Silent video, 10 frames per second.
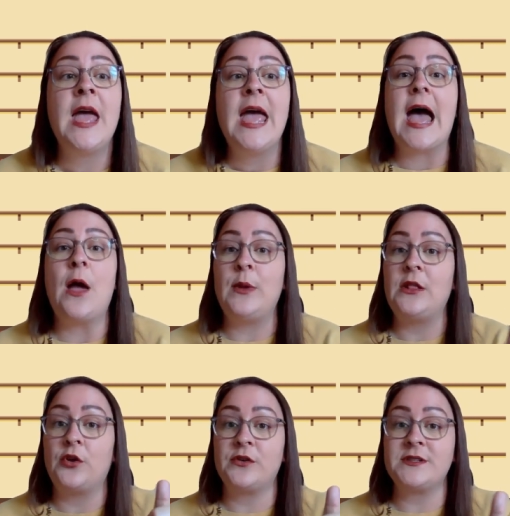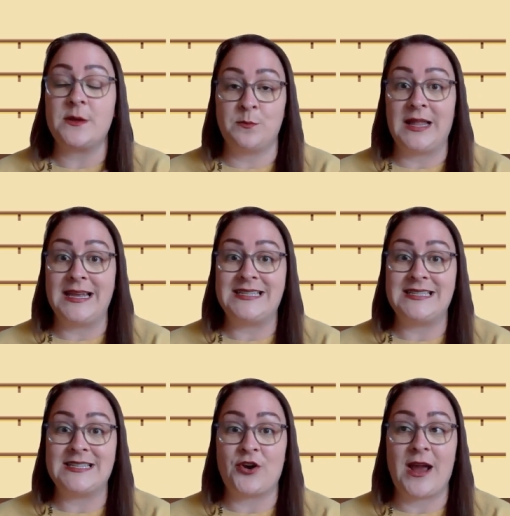And we learned some places
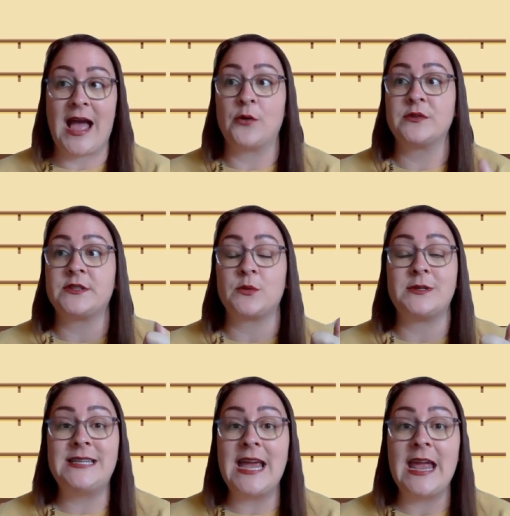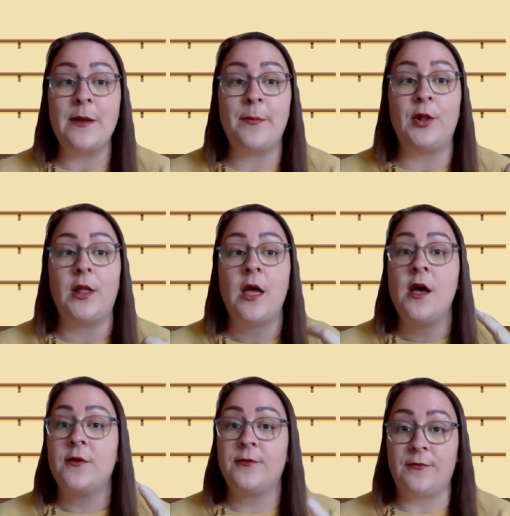in our house. So table,
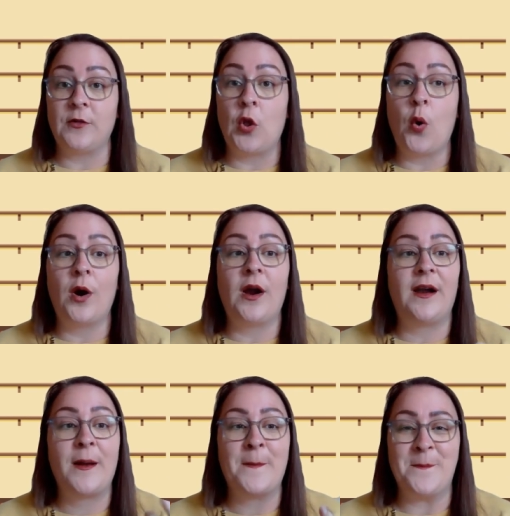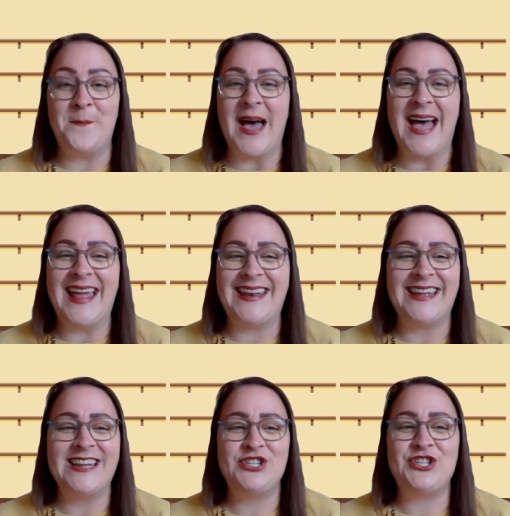floor, bed,
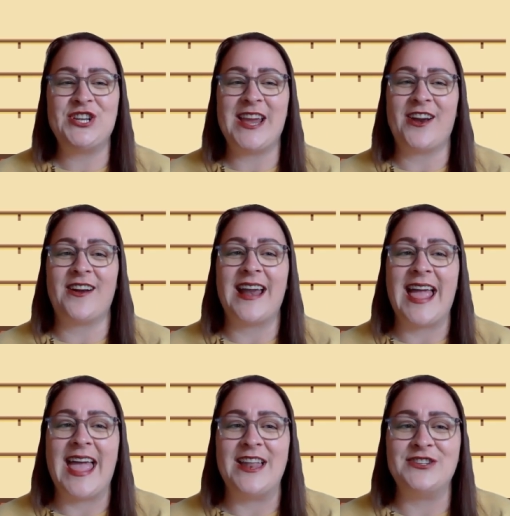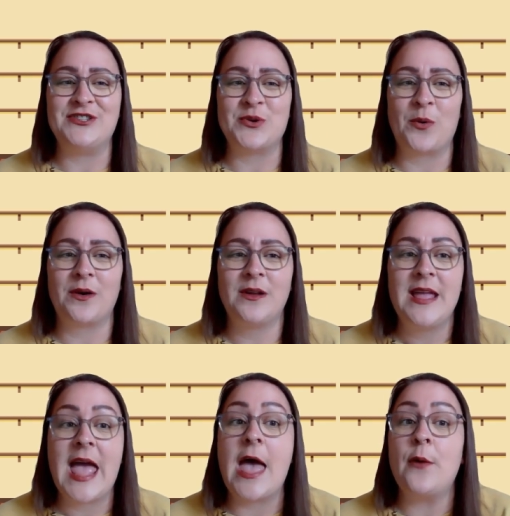chair, and door. And